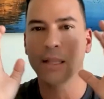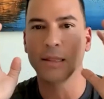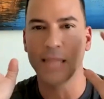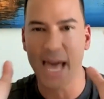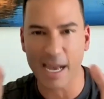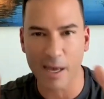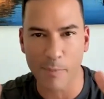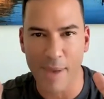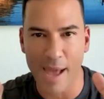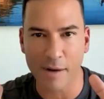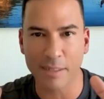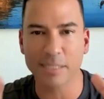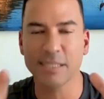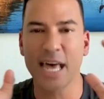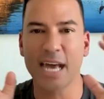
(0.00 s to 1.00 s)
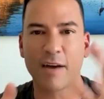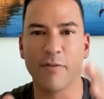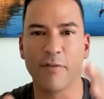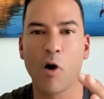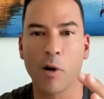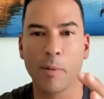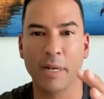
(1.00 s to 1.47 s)
Lack of balance, lack of
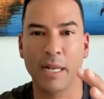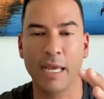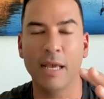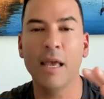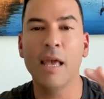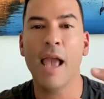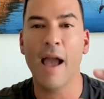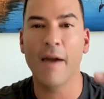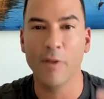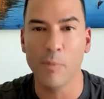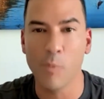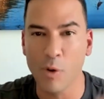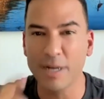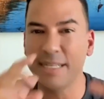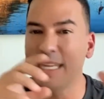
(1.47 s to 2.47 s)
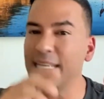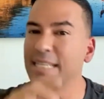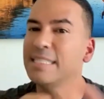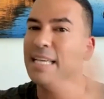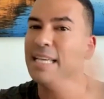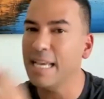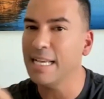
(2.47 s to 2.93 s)
harmony, and the more
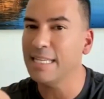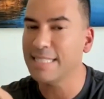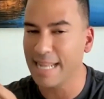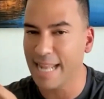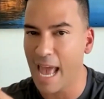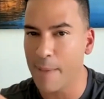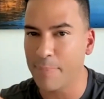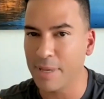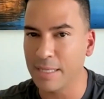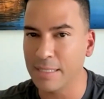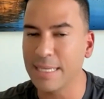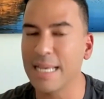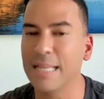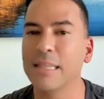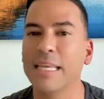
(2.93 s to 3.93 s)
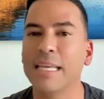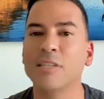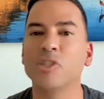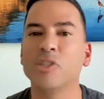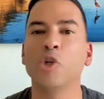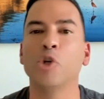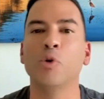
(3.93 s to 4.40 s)
dis-ease that happens, it
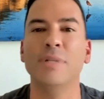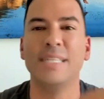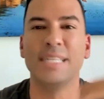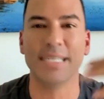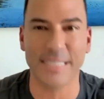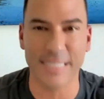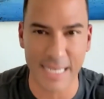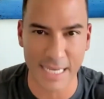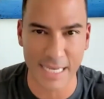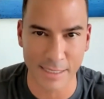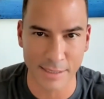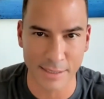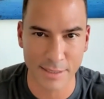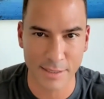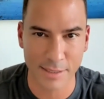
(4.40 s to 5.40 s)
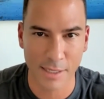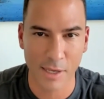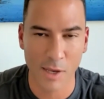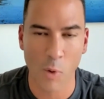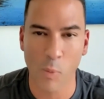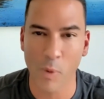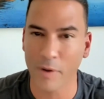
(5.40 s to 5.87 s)
leads to disease,
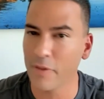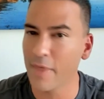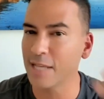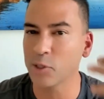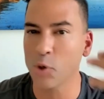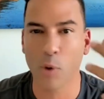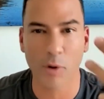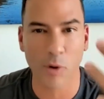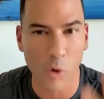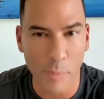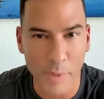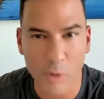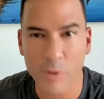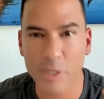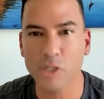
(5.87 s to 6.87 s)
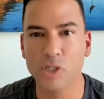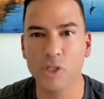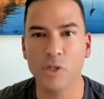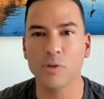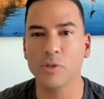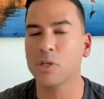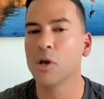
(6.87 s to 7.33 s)
whether that's autoimmune
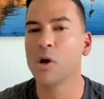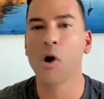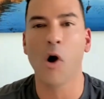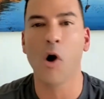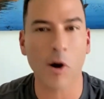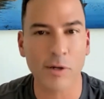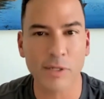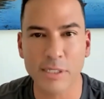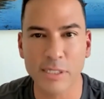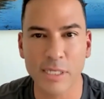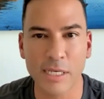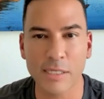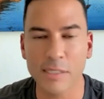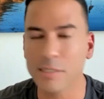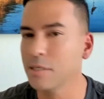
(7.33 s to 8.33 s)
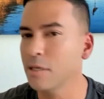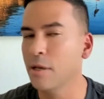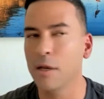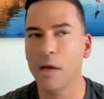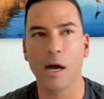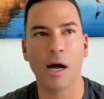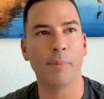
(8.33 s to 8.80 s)
issues, heart disease,
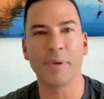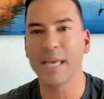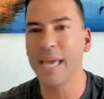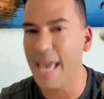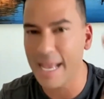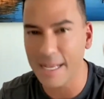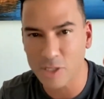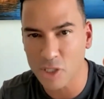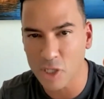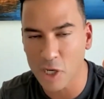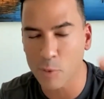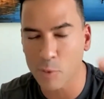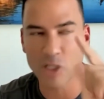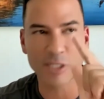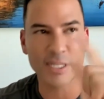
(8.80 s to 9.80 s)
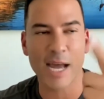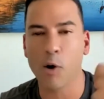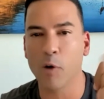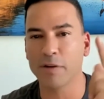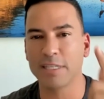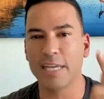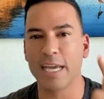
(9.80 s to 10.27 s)
cancer, which is now
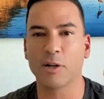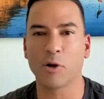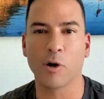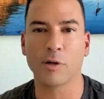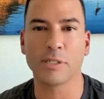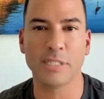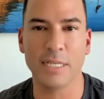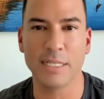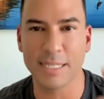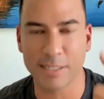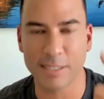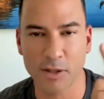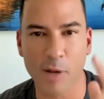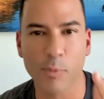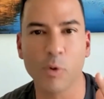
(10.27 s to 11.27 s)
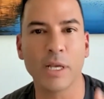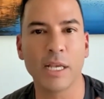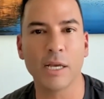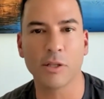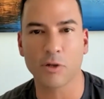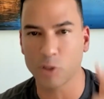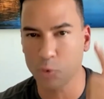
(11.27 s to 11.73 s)
overtaken heart disease as the #1
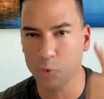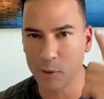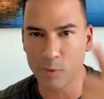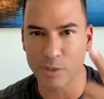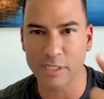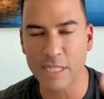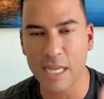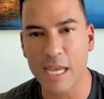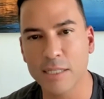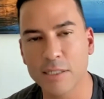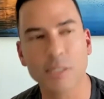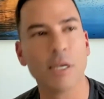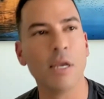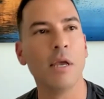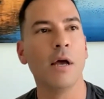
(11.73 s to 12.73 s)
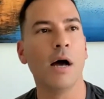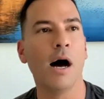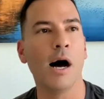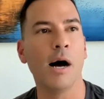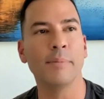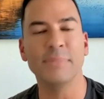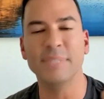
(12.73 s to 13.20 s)
killer in 21 states,
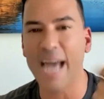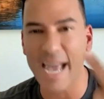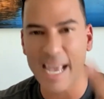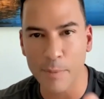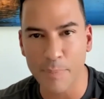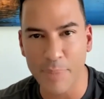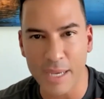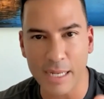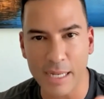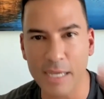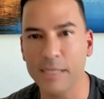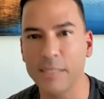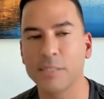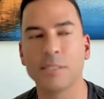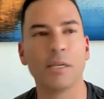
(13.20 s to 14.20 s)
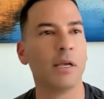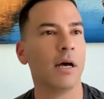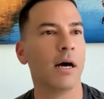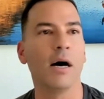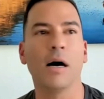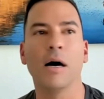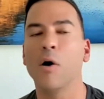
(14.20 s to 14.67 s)
diabetes,
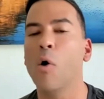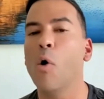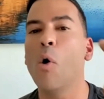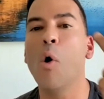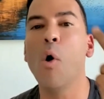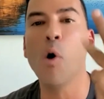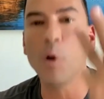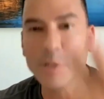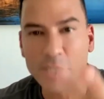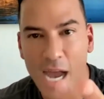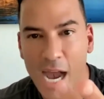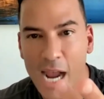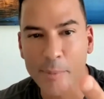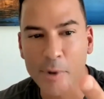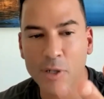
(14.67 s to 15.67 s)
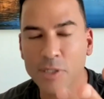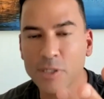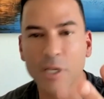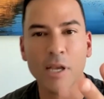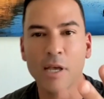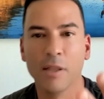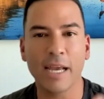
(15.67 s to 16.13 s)

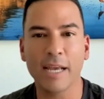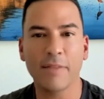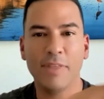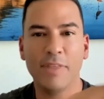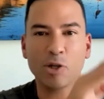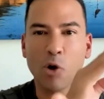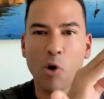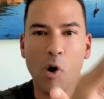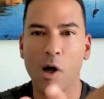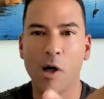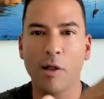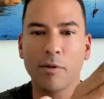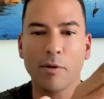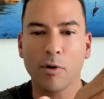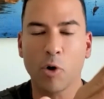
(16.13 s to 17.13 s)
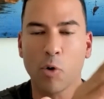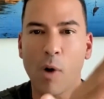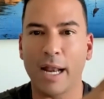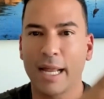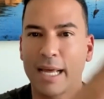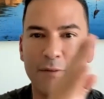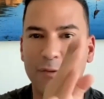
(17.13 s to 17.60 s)
Alzheimer's. Like these are all
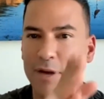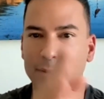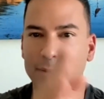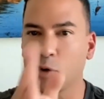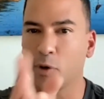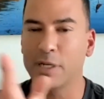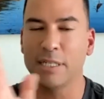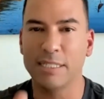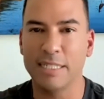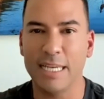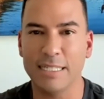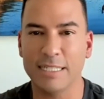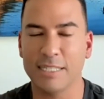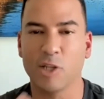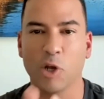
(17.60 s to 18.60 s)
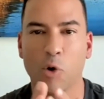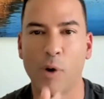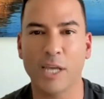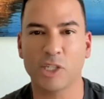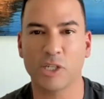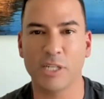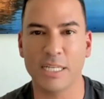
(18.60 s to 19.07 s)
chronic inflammatory diseases. The
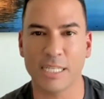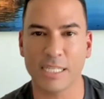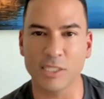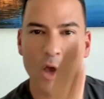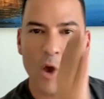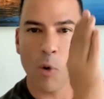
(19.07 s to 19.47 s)
question is